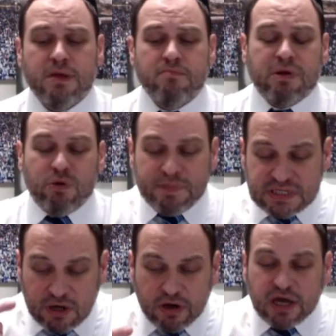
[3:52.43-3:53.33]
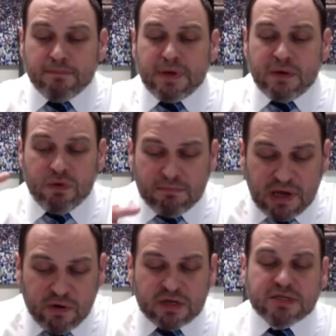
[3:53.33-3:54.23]
May we be zochem, may we
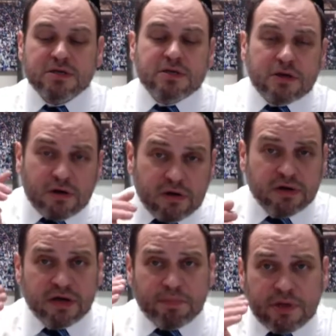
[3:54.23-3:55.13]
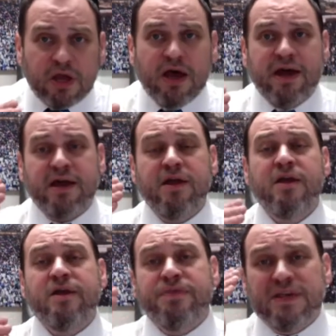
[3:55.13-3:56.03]
merit to learn and apply
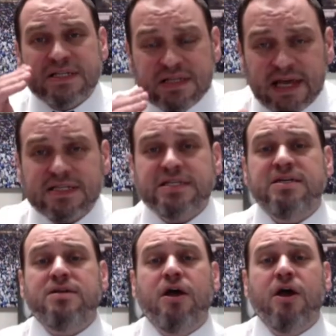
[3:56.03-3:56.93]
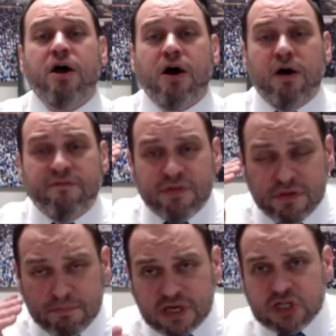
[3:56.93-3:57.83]
this lesson of
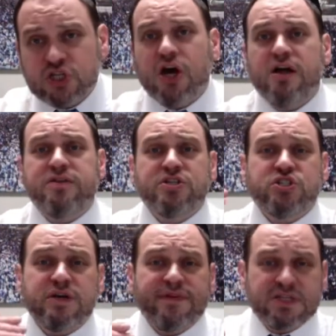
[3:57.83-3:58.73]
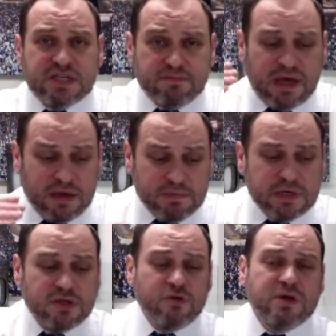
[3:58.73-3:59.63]
the Mishkan, the Shivas Yimei
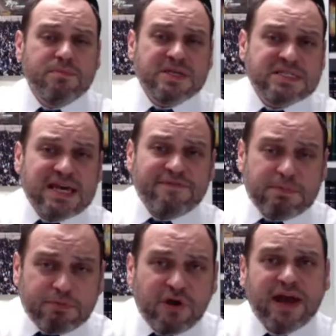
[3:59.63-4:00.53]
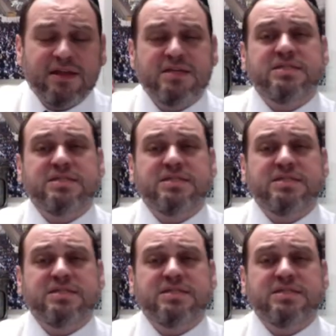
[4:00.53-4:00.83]
HaMiluim, the 7 practice